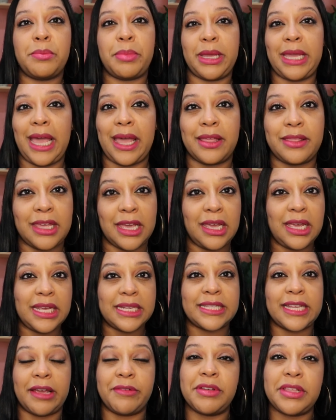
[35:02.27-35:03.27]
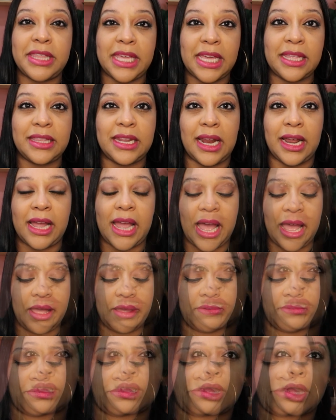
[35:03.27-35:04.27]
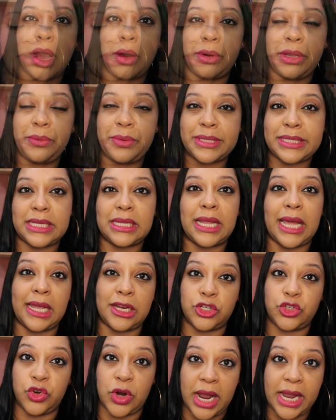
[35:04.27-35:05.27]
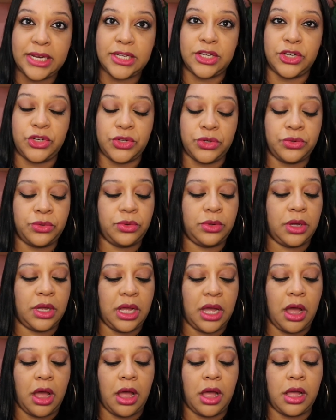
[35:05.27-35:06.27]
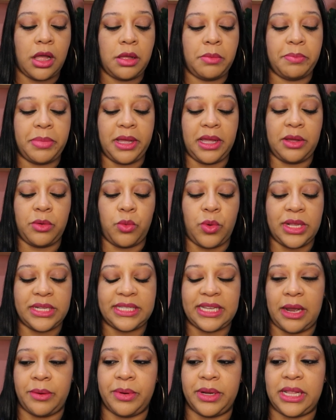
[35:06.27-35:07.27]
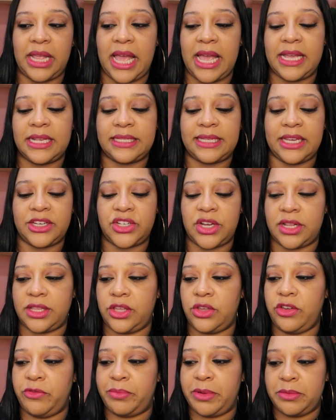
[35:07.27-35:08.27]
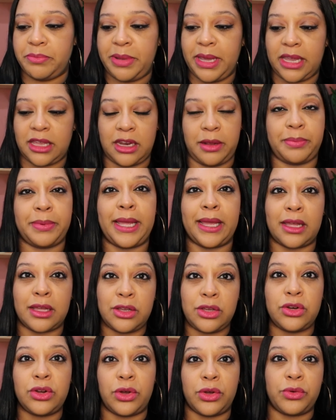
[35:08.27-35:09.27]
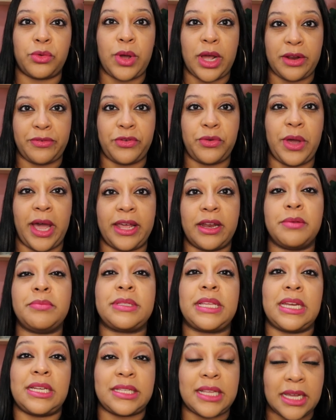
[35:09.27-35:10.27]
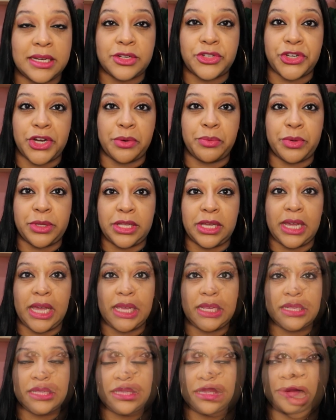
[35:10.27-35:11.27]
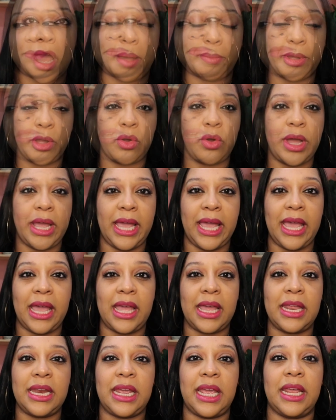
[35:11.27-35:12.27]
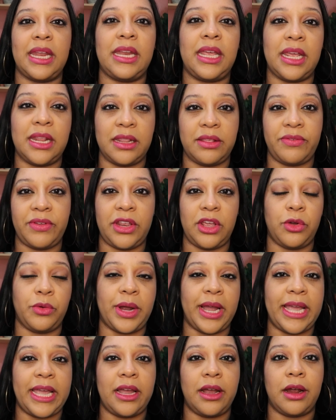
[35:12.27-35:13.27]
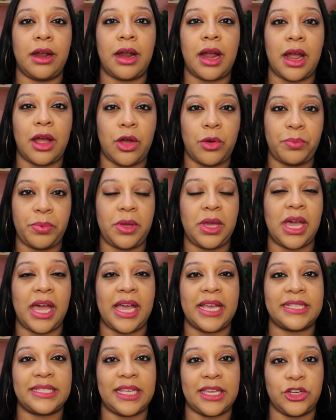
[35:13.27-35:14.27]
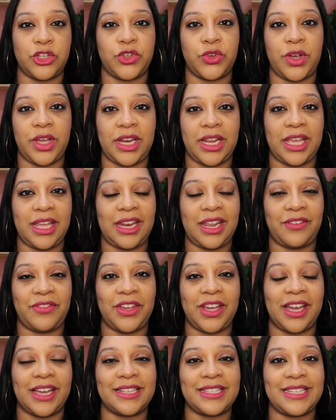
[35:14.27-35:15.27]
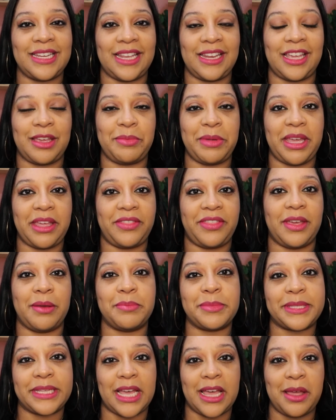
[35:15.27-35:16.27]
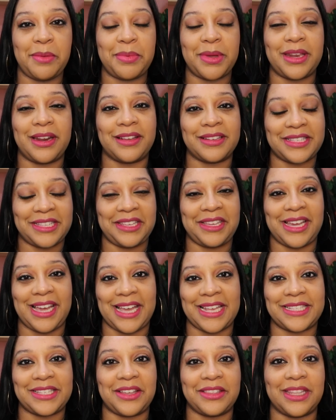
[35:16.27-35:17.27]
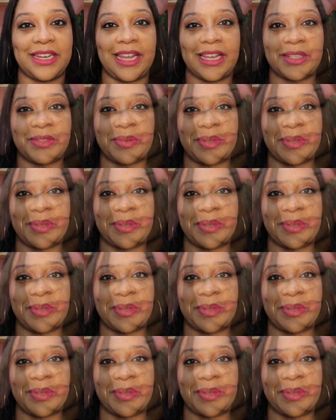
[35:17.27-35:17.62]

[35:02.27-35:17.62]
But yeah, that is everything that I got. I really wasn't like trying to do a haul, but once I realized like Shanthi, you have been picking up like, you know, quite a few items, I decided to share them with you guys. I'm gonna go ahead and end the video right here. I hope you guys enjoyed it. If you guys did, give me a thumbs up and I'll see you guys on the next